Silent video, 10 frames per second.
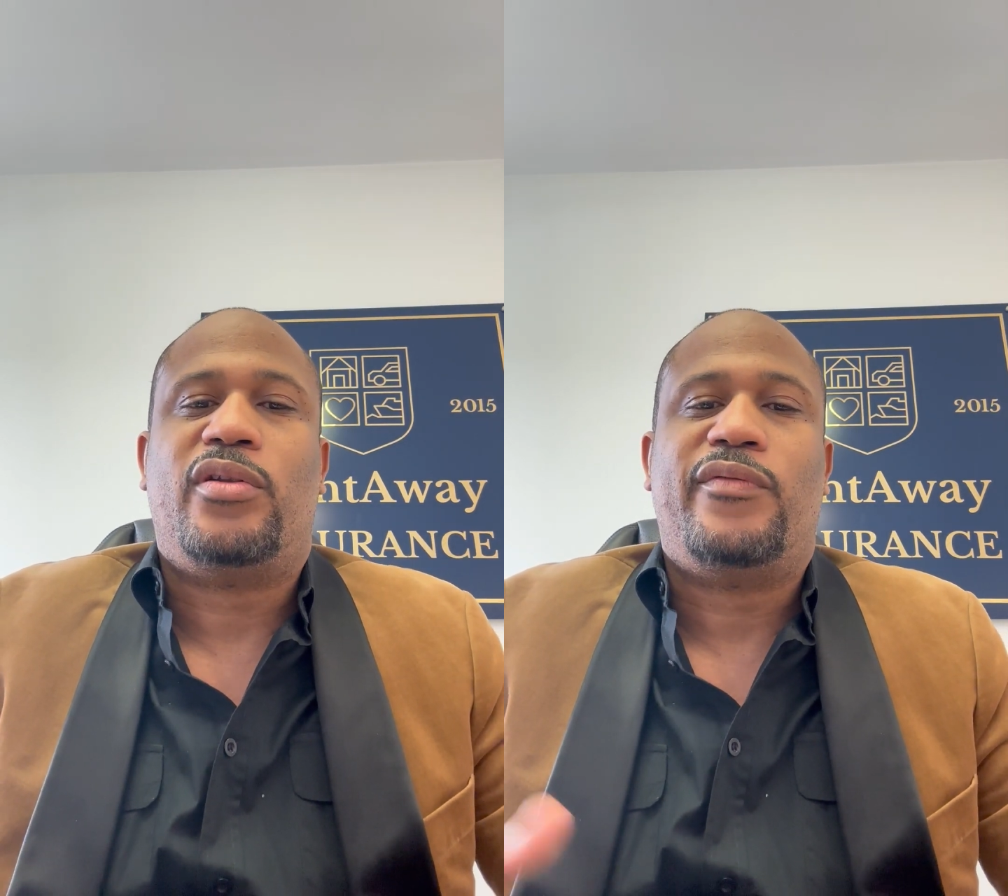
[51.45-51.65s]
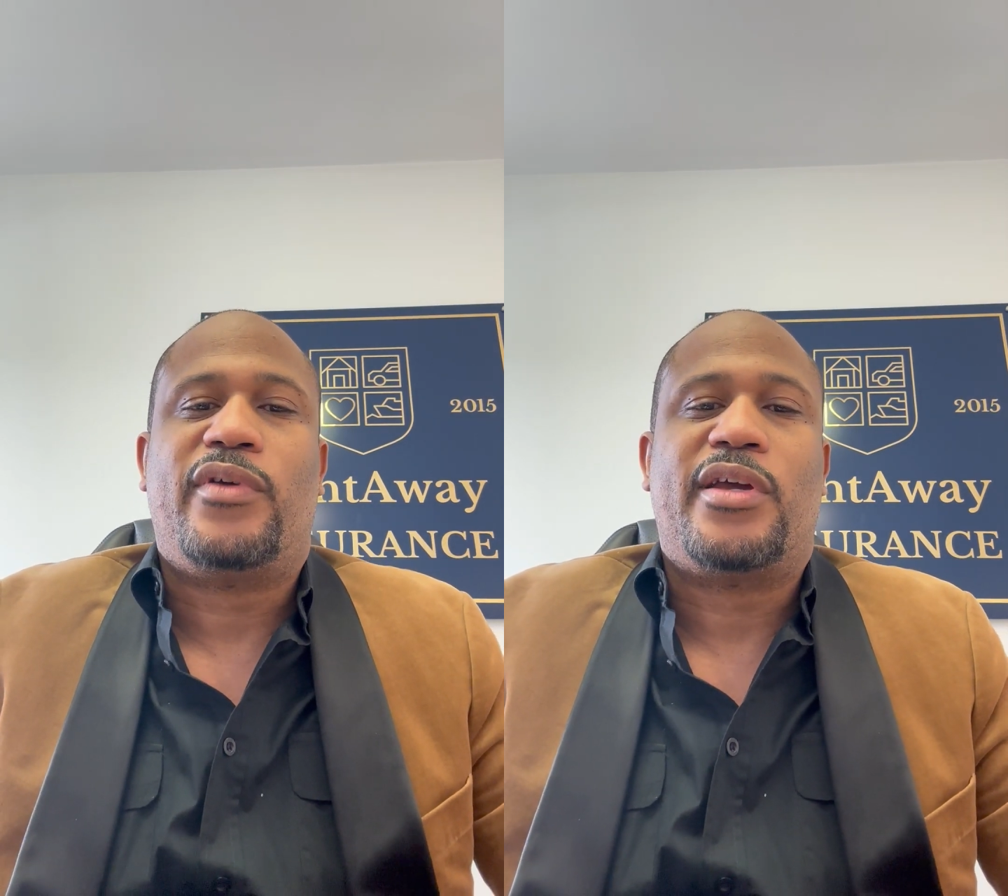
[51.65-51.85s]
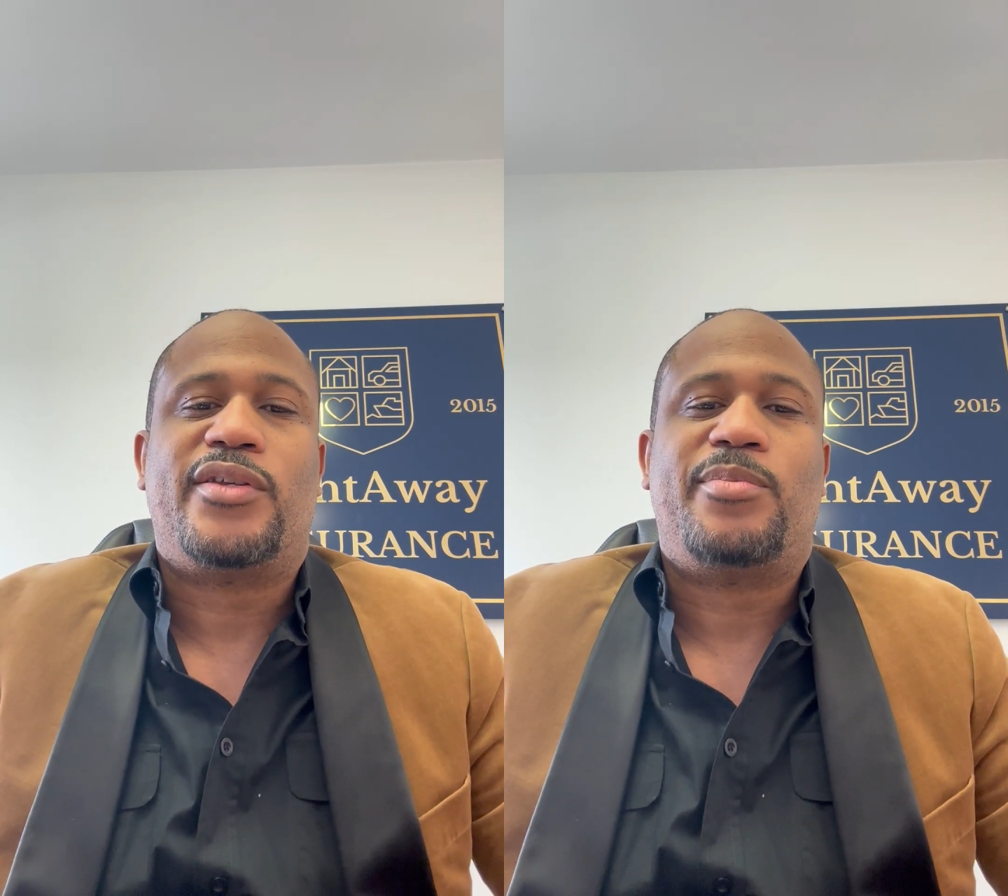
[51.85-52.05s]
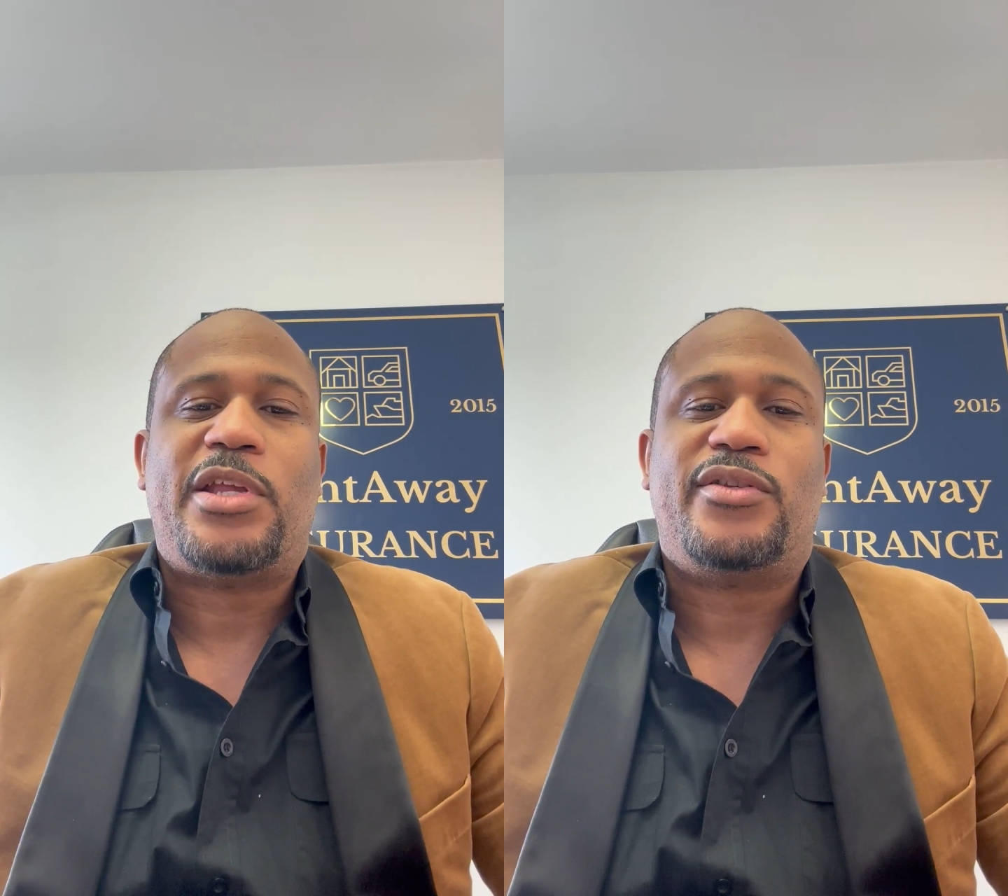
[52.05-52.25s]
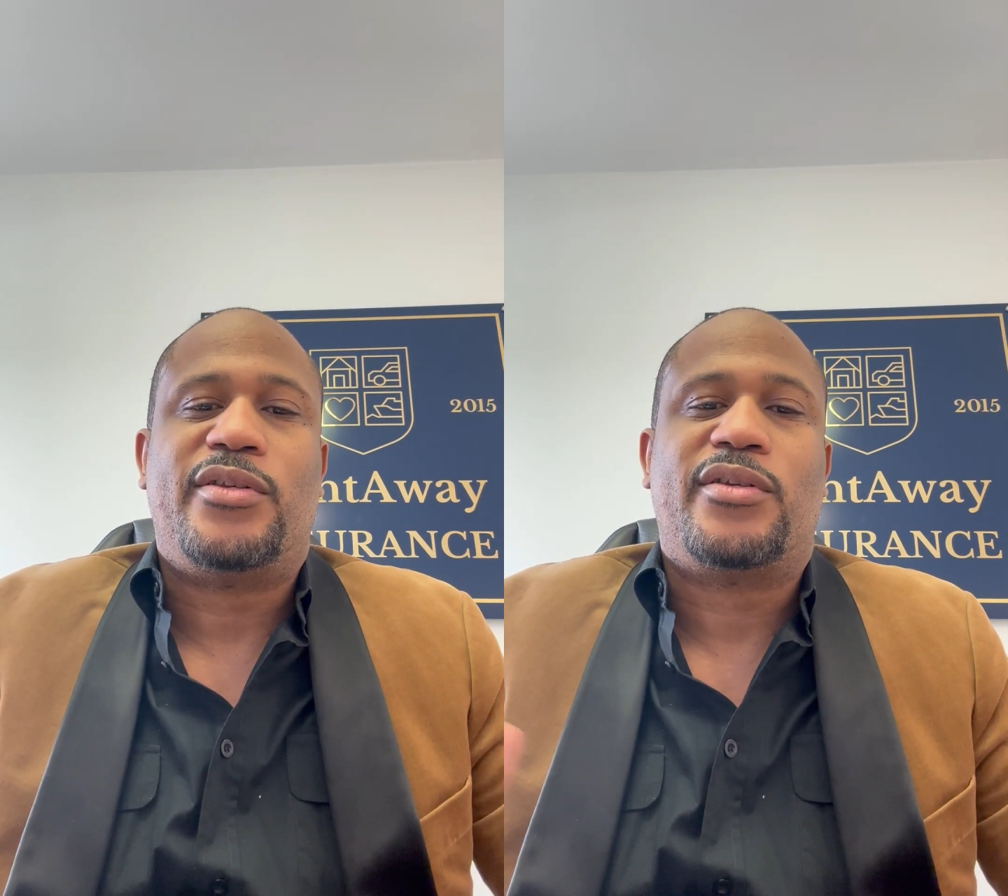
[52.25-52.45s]
living
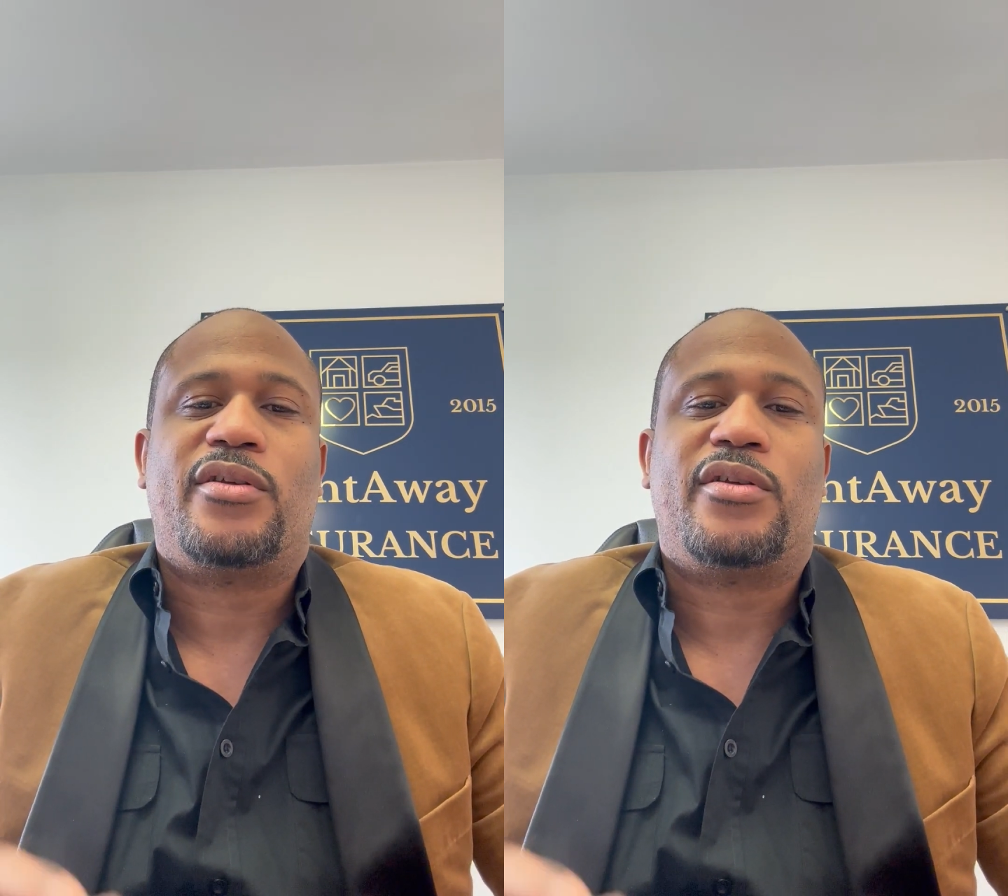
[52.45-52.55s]
expenses